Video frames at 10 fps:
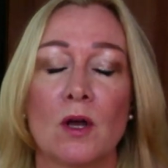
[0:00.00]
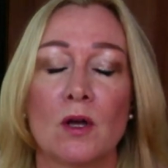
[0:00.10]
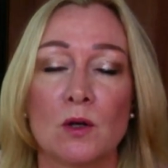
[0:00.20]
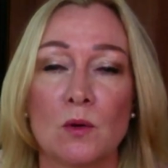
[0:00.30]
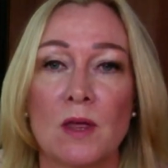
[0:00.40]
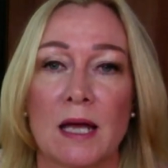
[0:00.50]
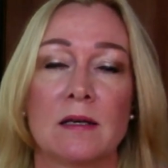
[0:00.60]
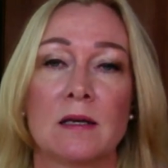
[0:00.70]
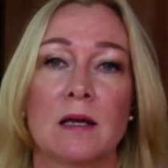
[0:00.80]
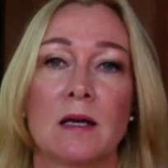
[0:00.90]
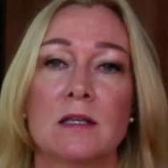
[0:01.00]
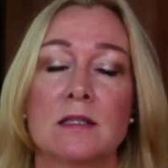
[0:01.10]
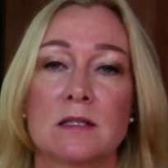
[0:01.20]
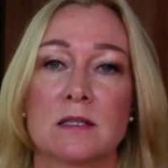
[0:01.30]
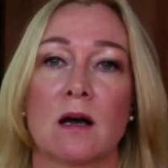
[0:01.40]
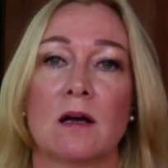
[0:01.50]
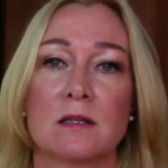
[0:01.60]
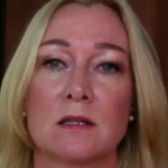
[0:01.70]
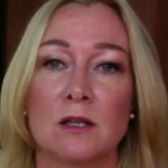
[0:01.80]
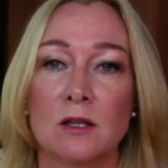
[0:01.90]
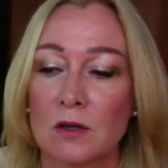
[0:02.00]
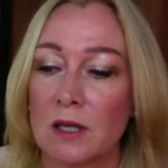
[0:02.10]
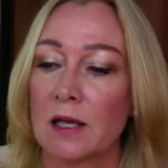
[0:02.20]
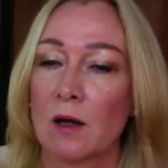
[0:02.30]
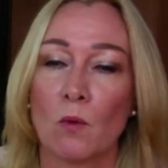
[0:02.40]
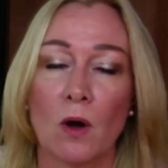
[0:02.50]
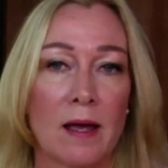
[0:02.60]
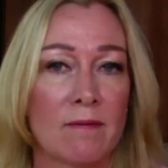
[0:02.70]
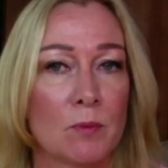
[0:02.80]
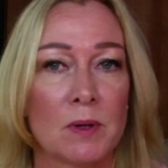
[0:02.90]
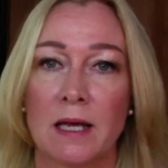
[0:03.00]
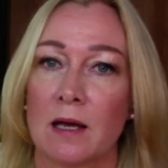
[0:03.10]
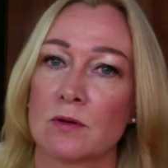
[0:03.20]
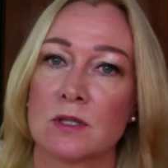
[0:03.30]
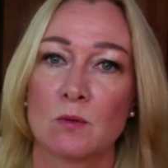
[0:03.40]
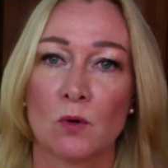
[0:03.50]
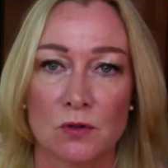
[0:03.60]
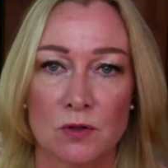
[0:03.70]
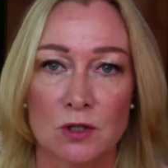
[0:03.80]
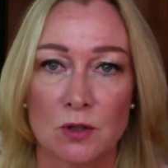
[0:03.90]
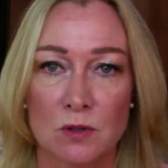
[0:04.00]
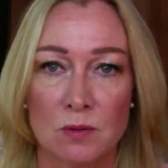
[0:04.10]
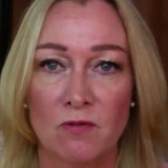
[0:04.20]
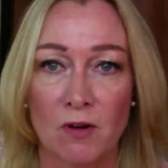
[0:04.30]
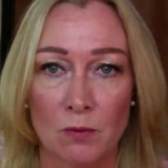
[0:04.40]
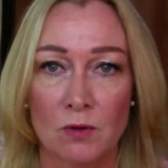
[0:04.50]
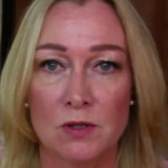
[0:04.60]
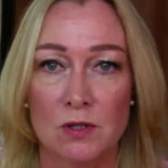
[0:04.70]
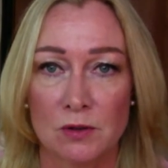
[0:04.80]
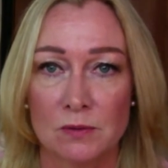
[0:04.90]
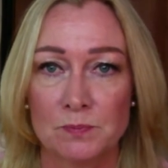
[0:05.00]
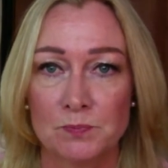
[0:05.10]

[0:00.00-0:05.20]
you then start looking at what everybody else wants you to focus on.